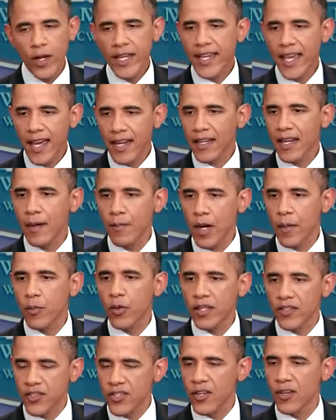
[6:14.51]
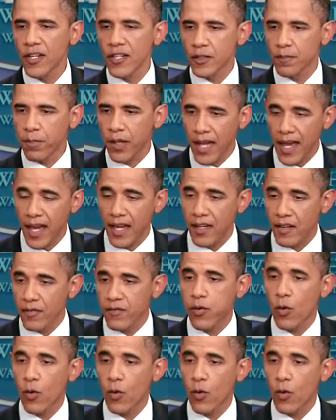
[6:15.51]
we can't come up with a serious plan